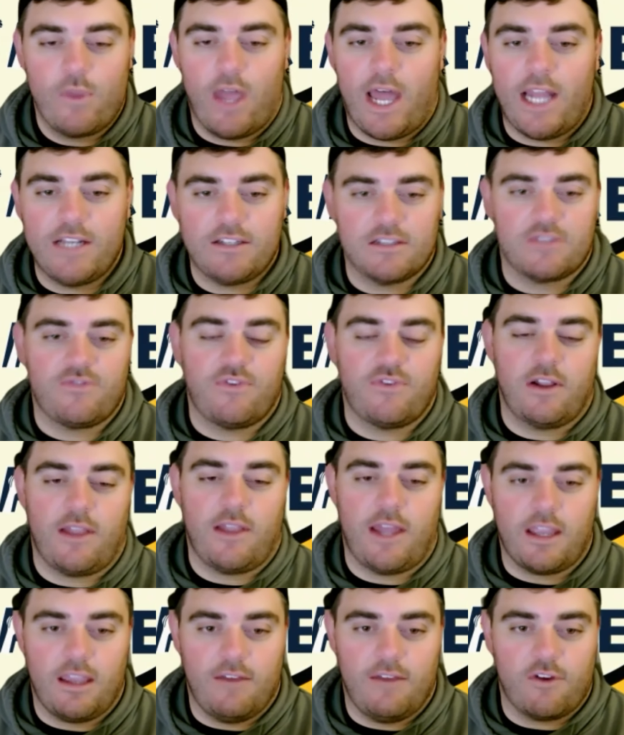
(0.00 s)
I just feel
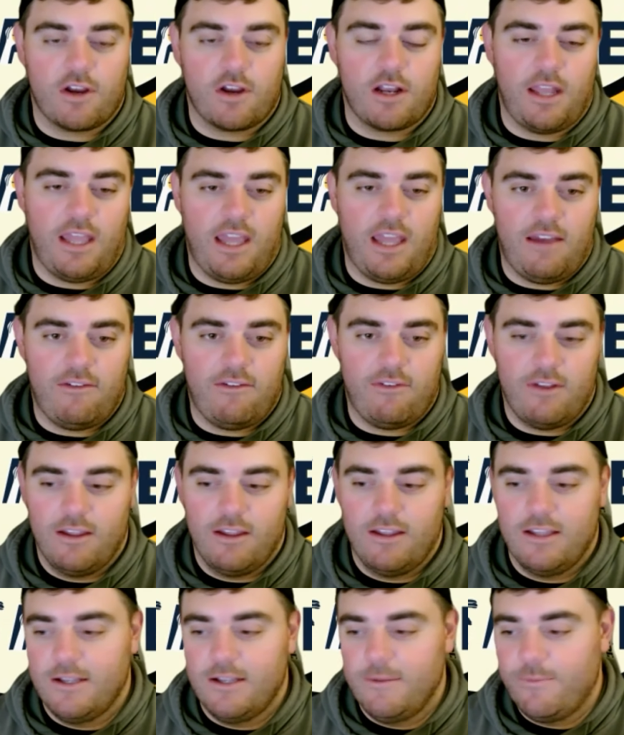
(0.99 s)
like if you're gonna have
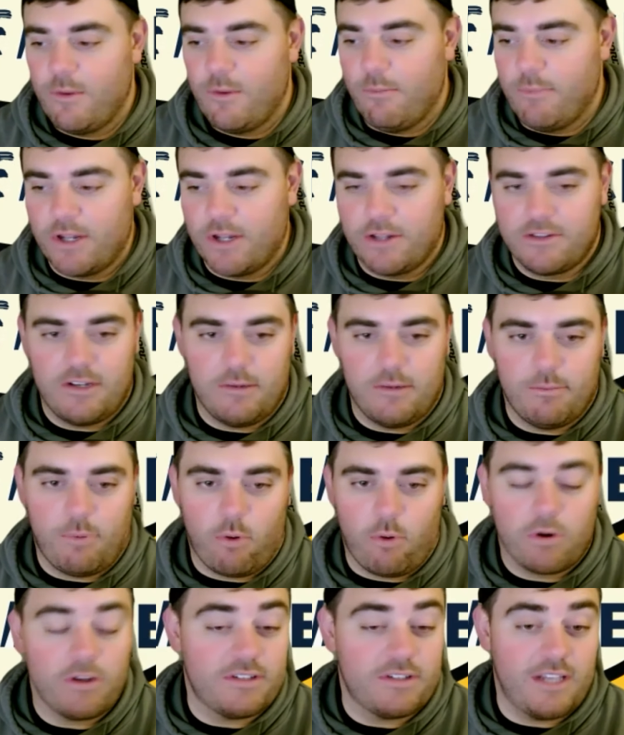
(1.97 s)
Middleton and
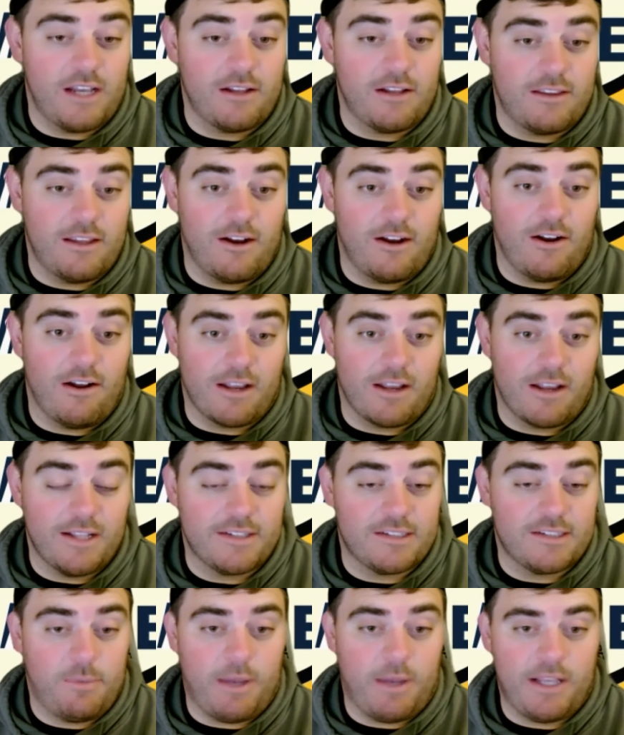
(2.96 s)
Portis out there
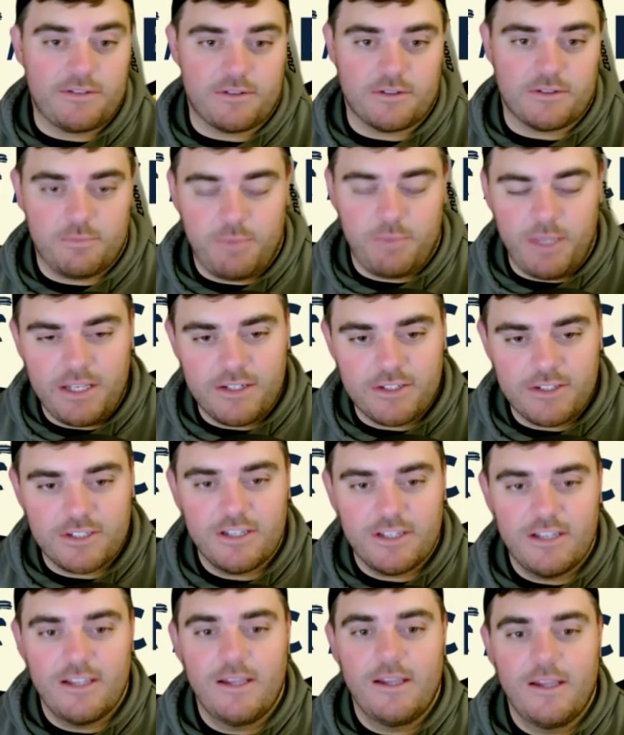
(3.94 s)
against the Pacers bench,